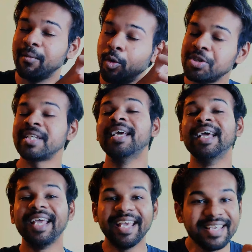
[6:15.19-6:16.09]
most
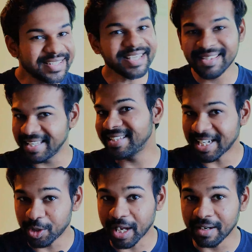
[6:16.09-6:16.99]
easiest things
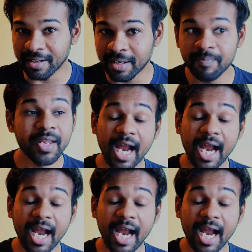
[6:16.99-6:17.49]
that you can learn.